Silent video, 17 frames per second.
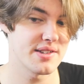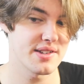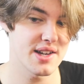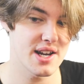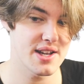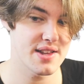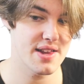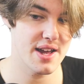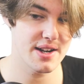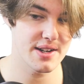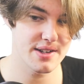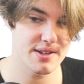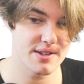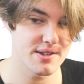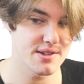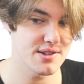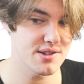say that
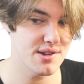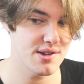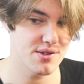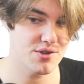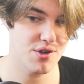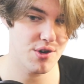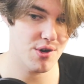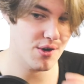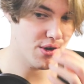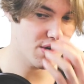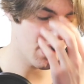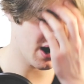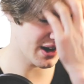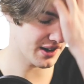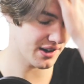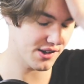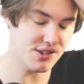is true,
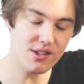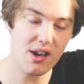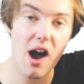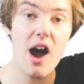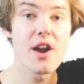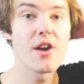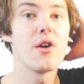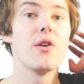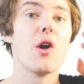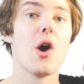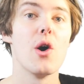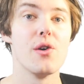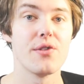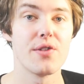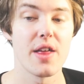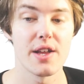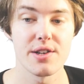because uh, I don't know
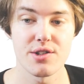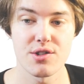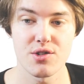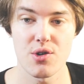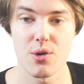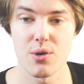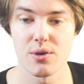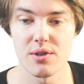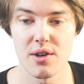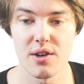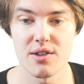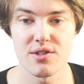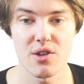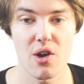if that is true or not.